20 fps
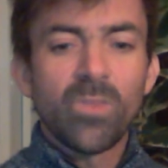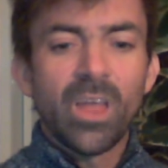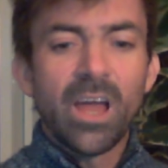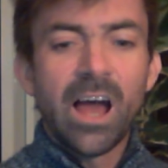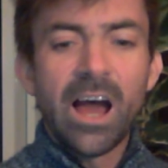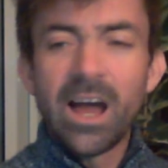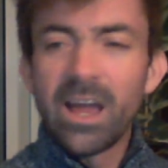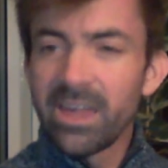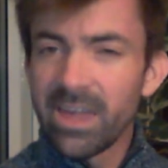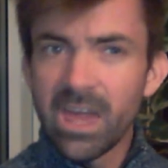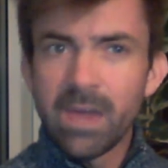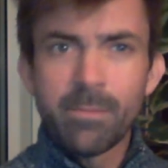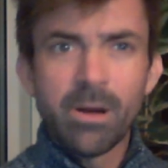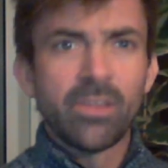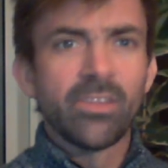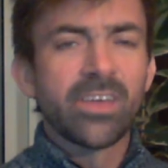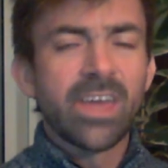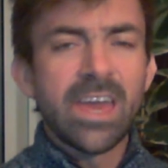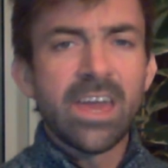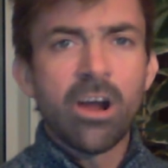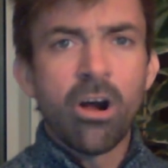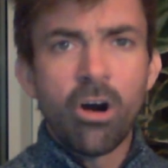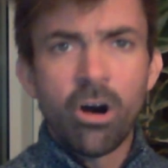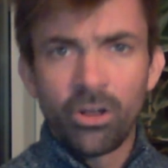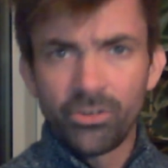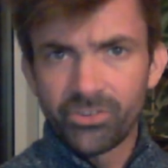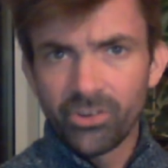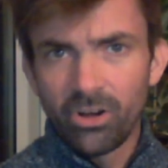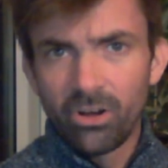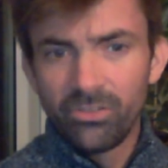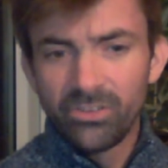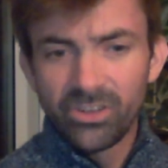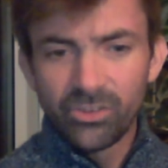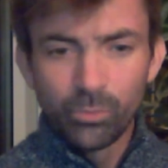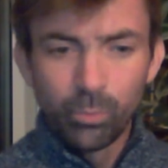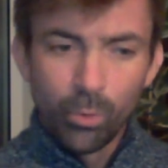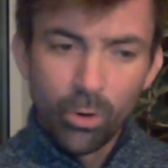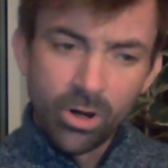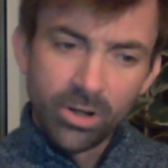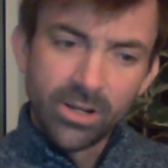I came out the gate hot on
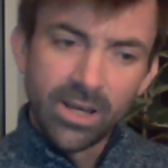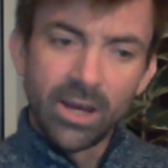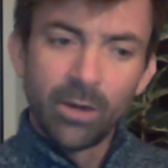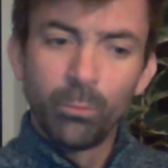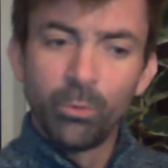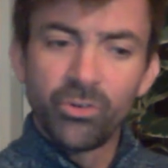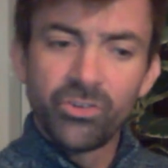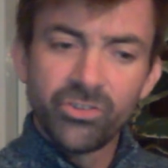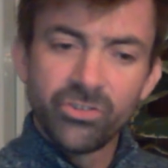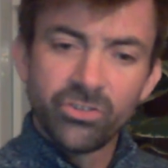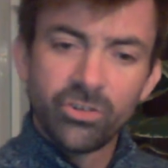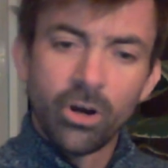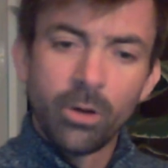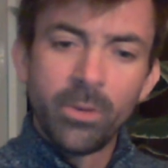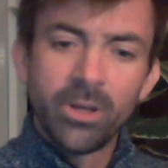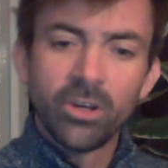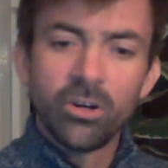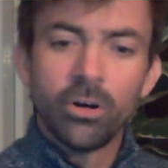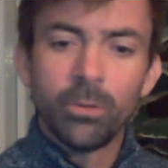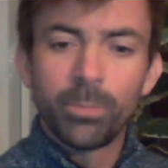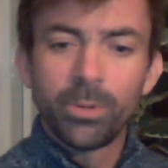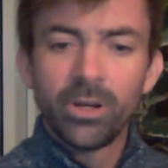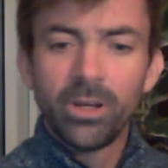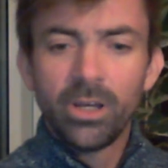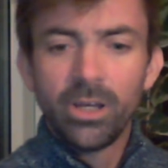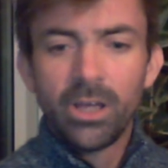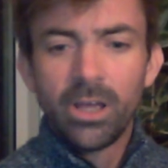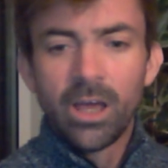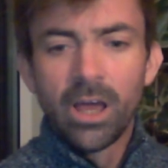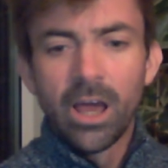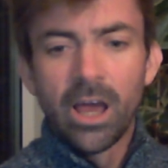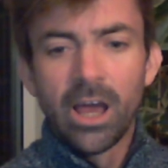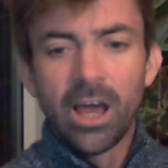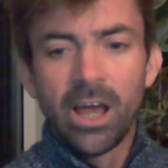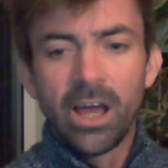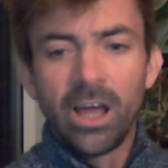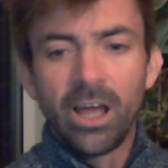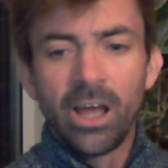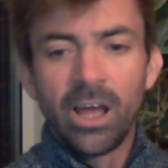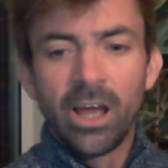this one. I was storming up
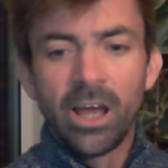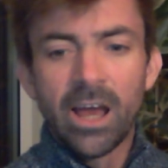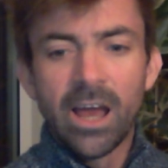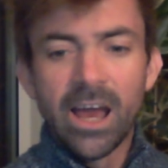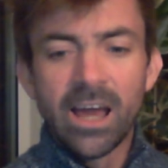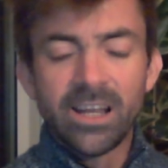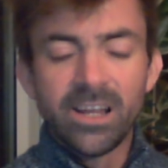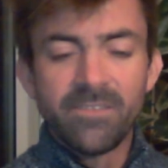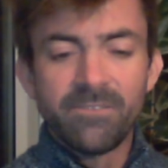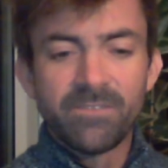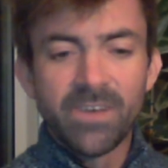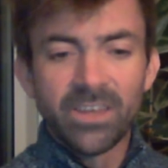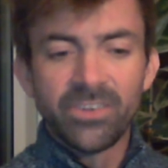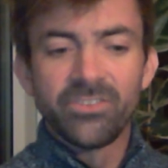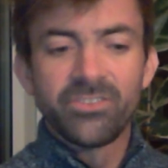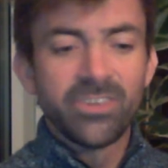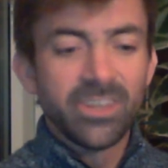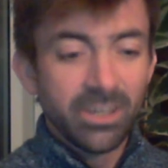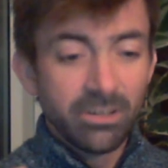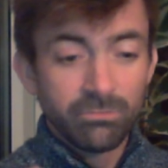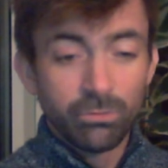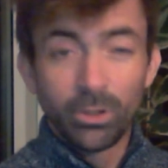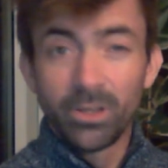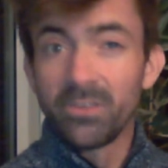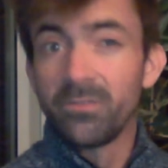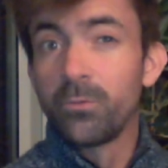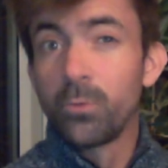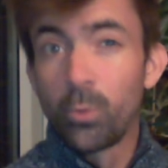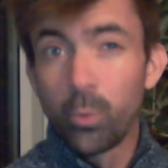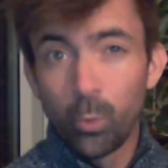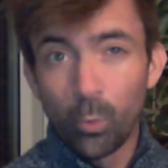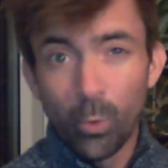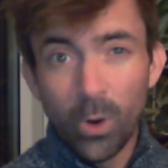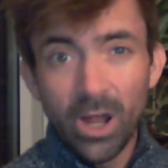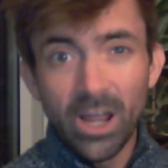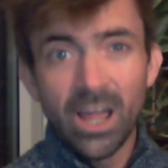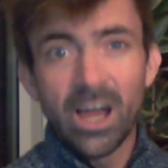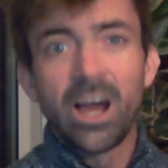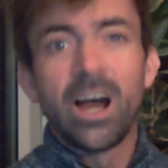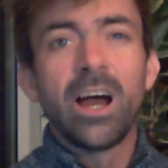and advancing and rolling
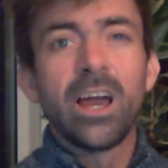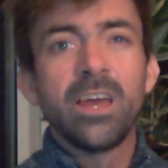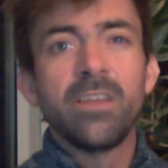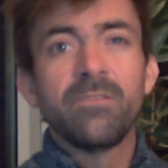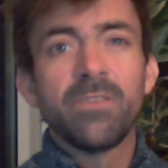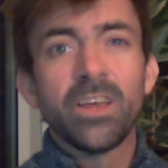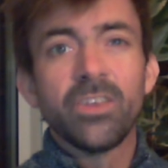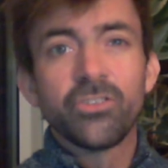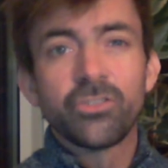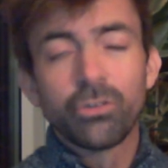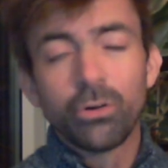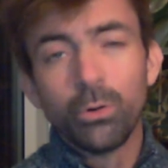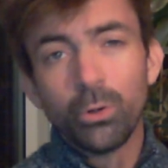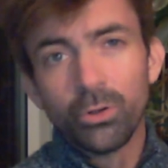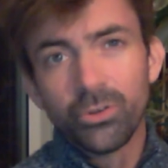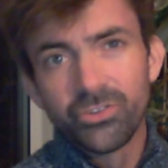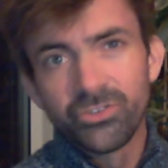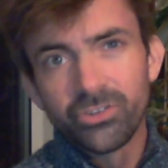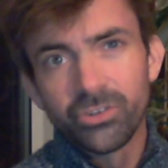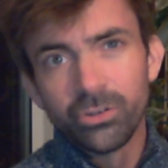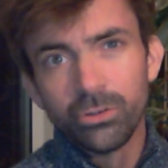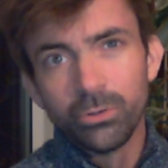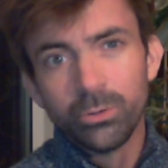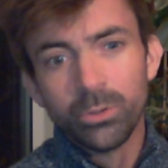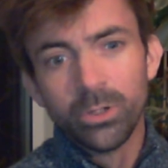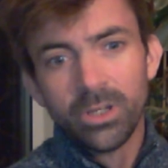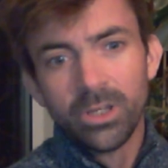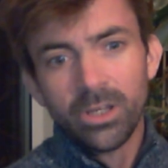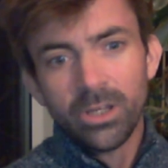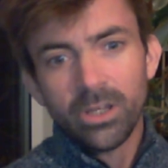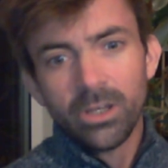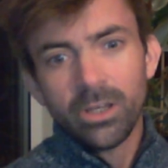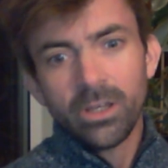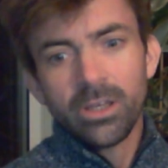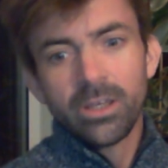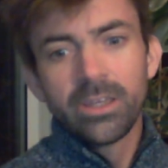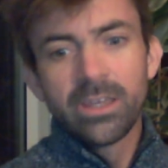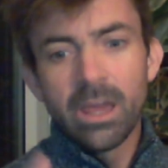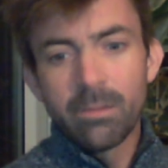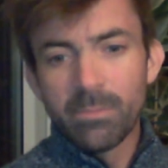quite high advance rolls to
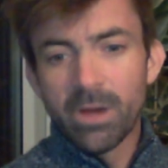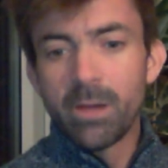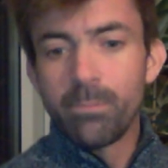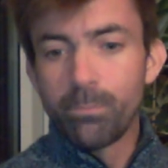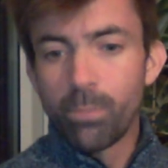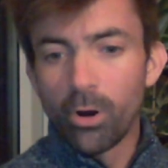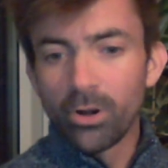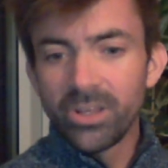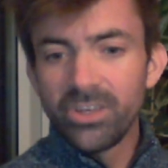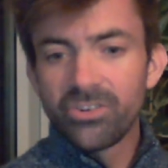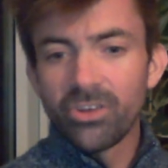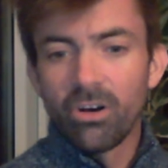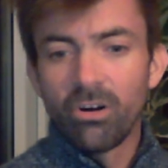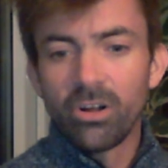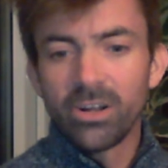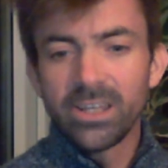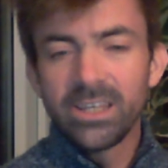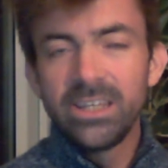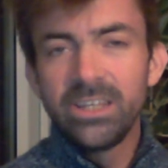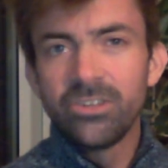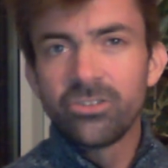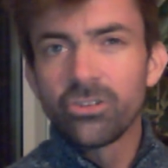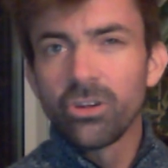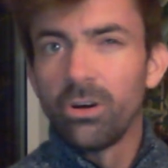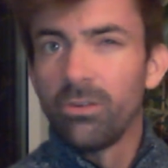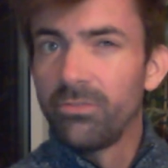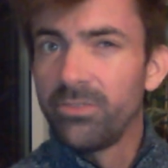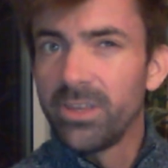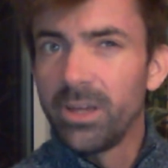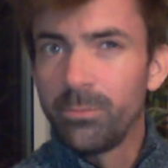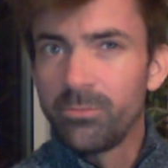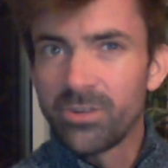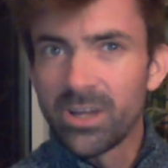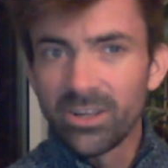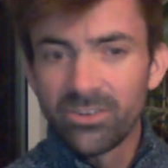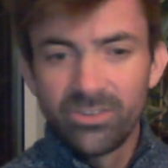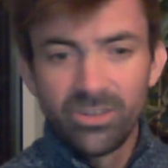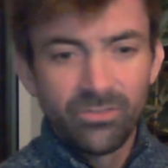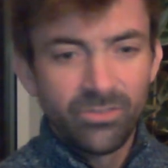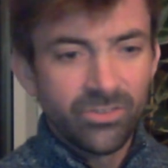get my bodies on each of the
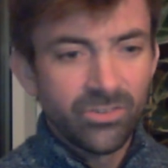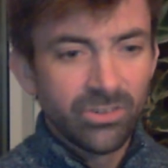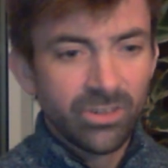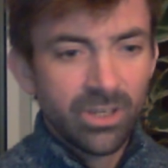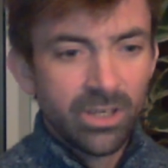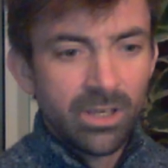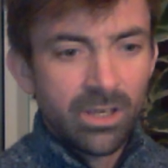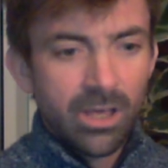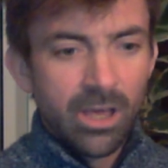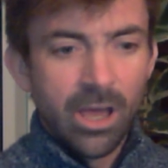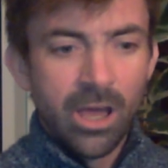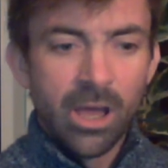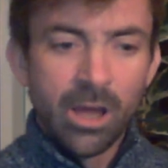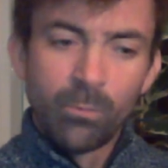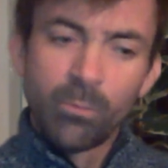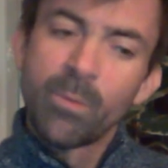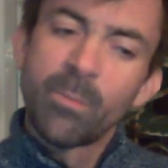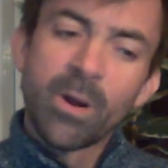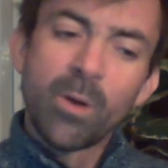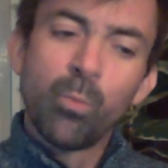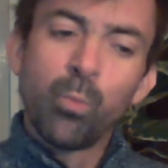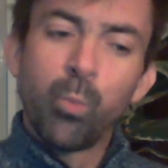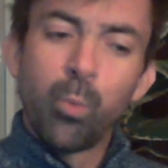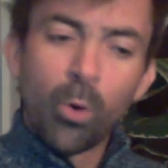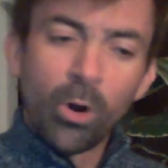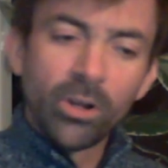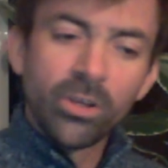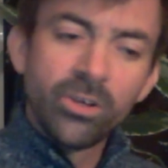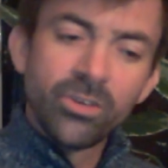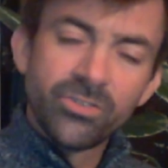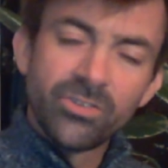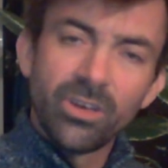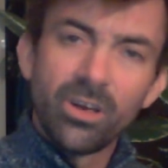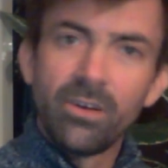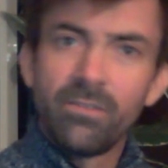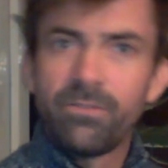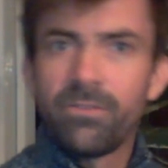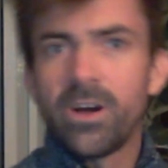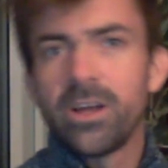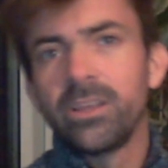objectives. When my warriors
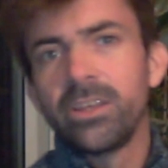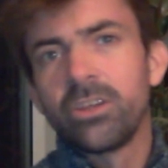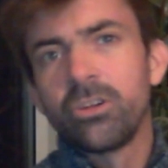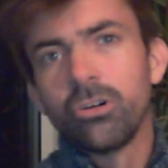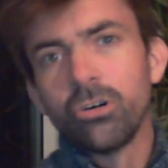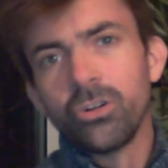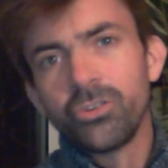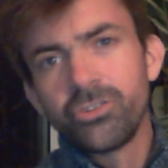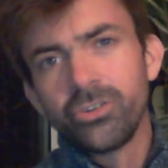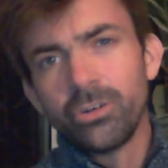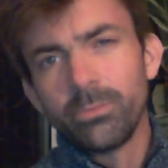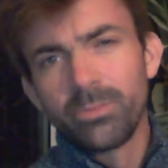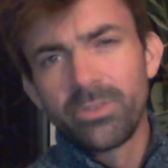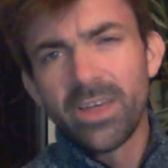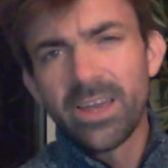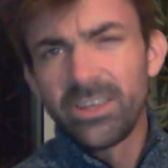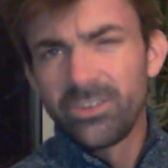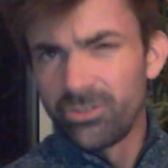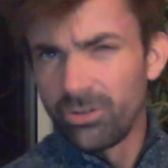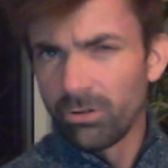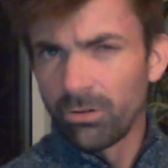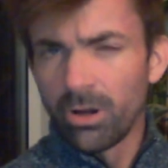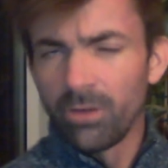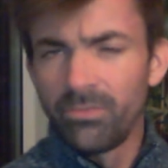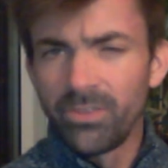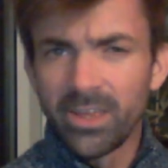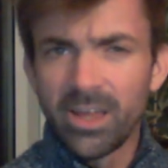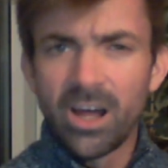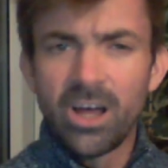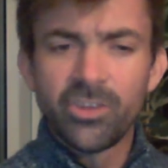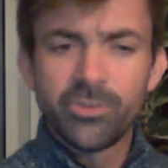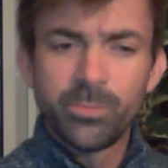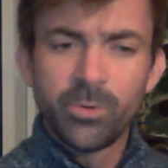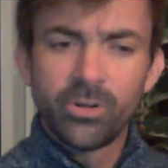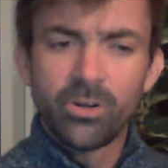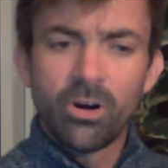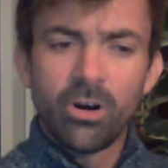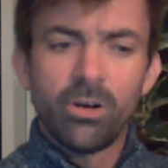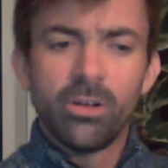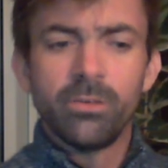finally caught up, they took off the
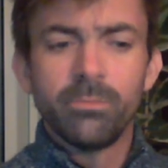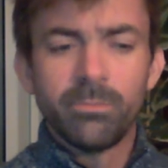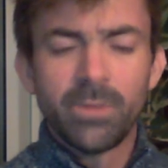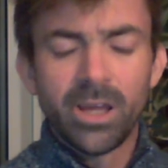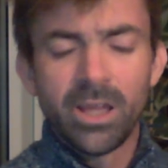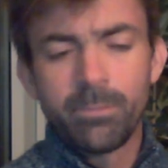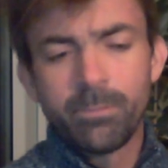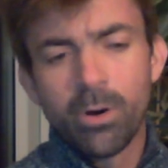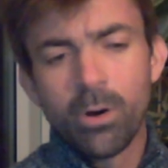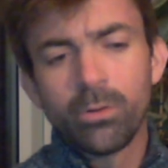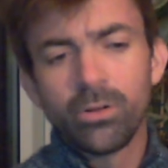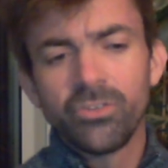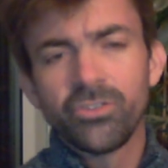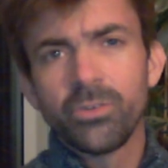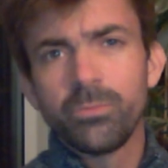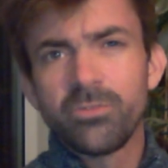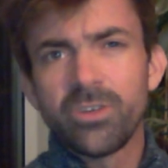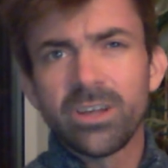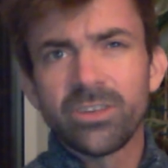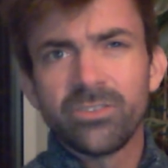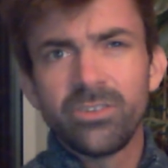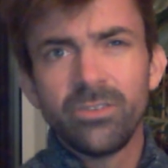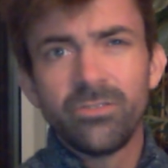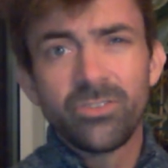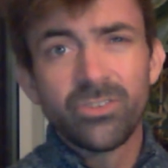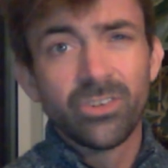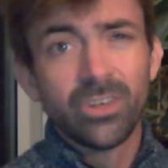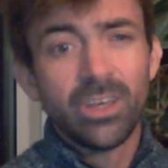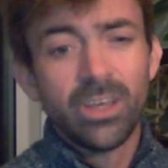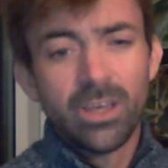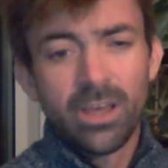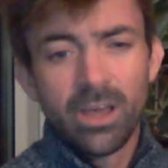guardsmen on my opponent's objectives,